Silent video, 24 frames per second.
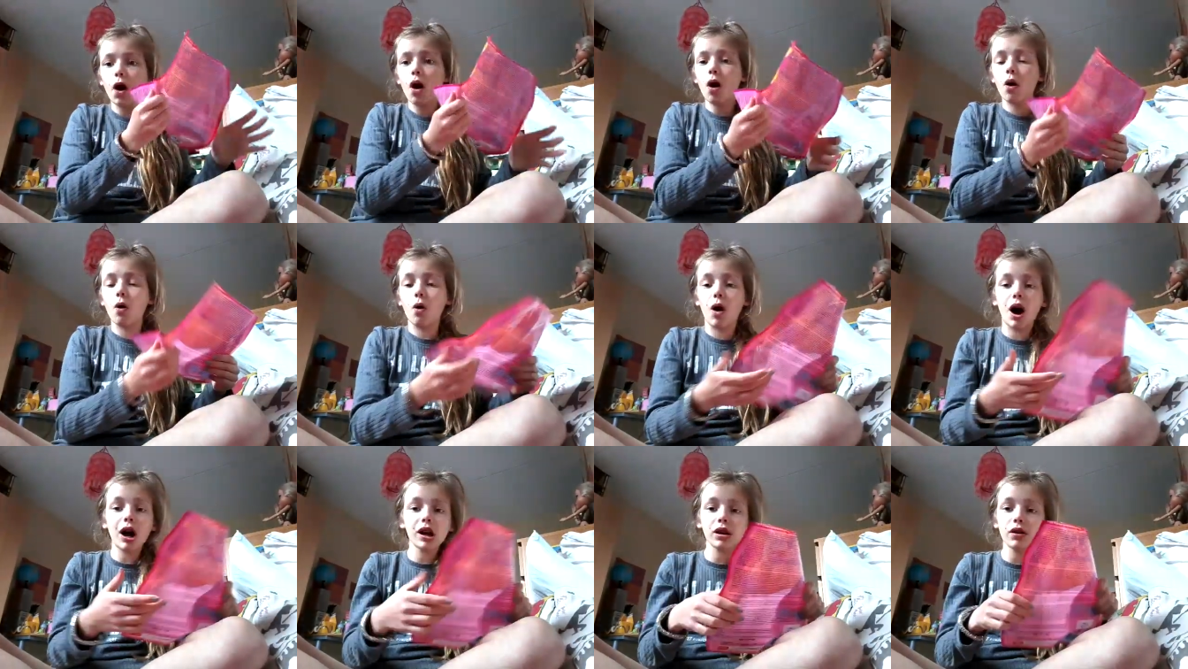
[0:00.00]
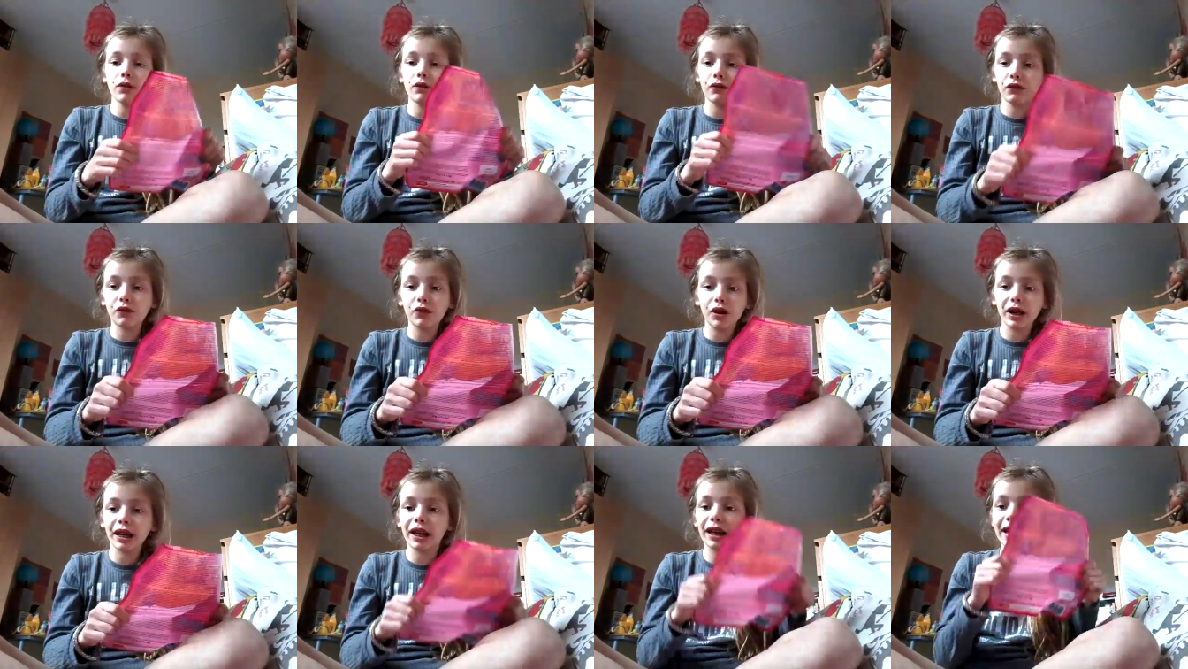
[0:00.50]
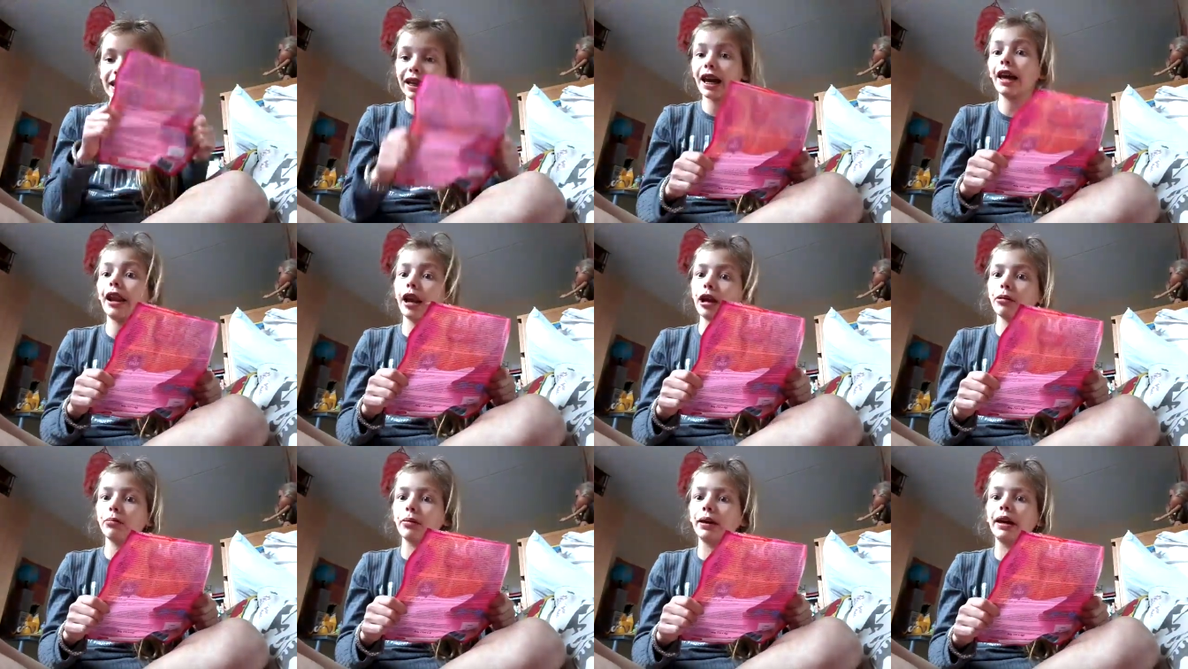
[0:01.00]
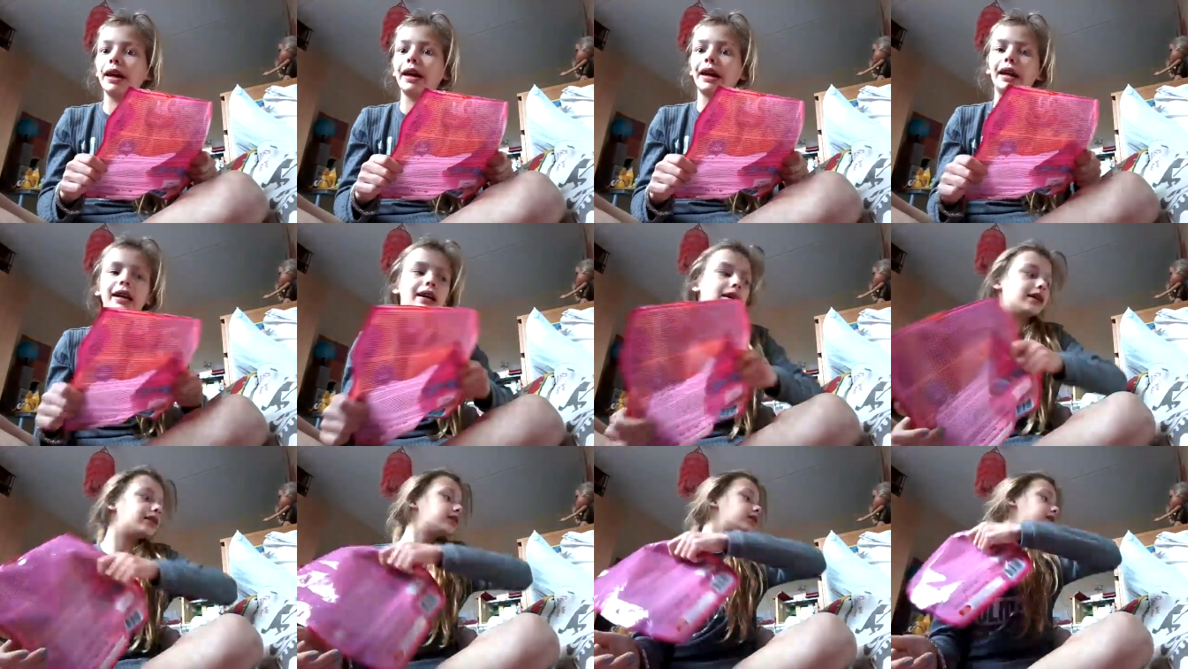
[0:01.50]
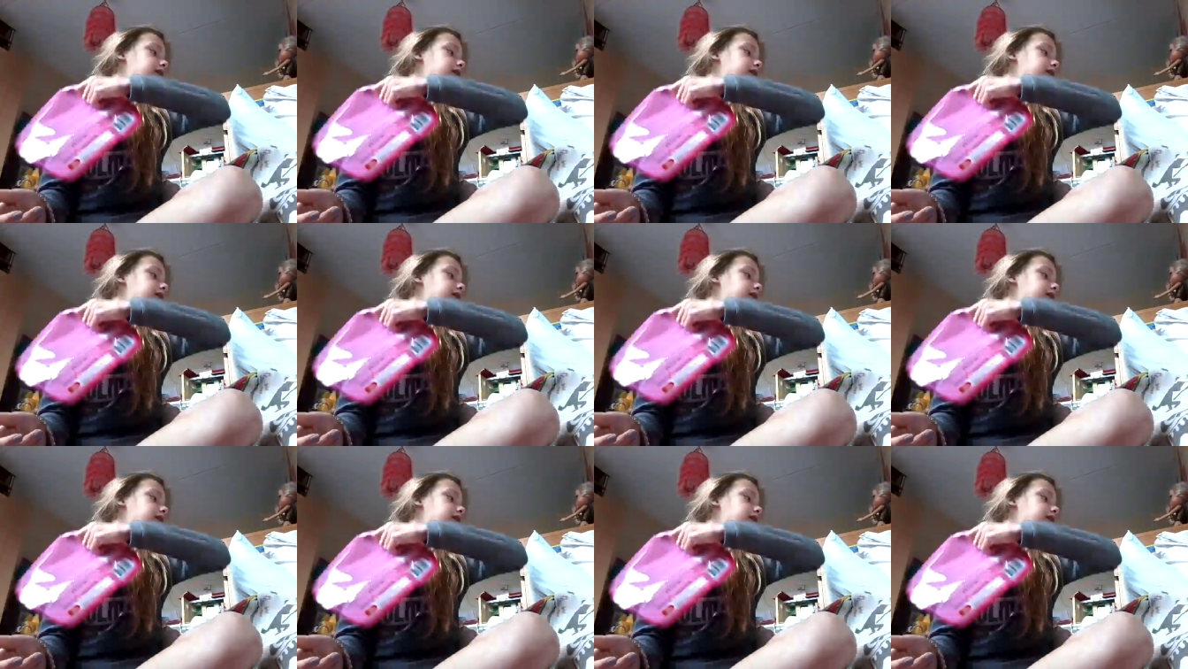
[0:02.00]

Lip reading: are you freaking kidding me?